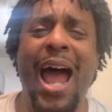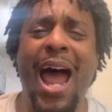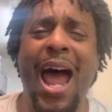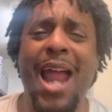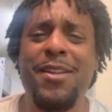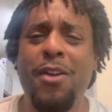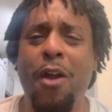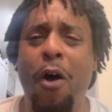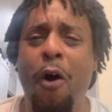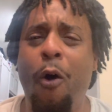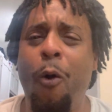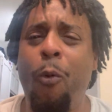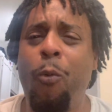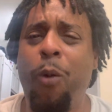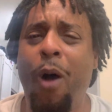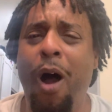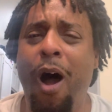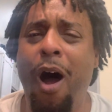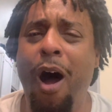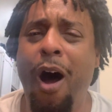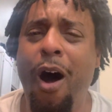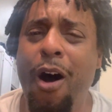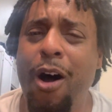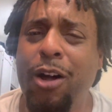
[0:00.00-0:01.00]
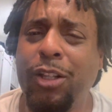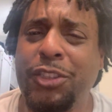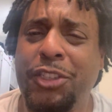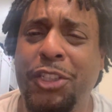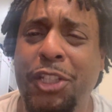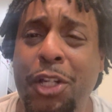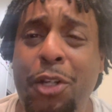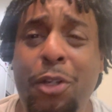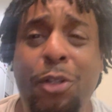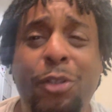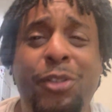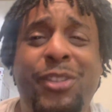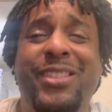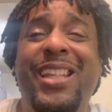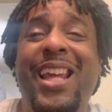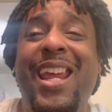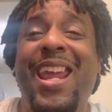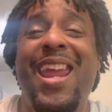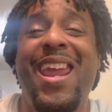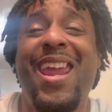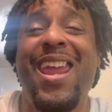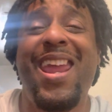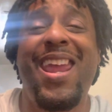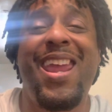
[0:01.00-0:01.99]
no walls you
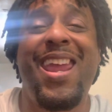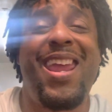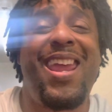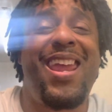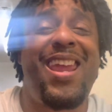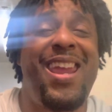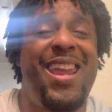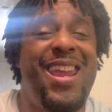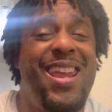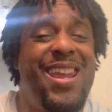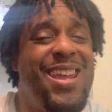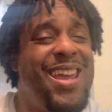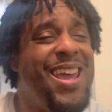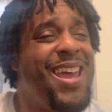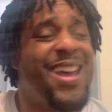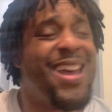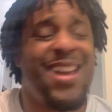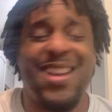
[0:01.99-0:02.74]
see.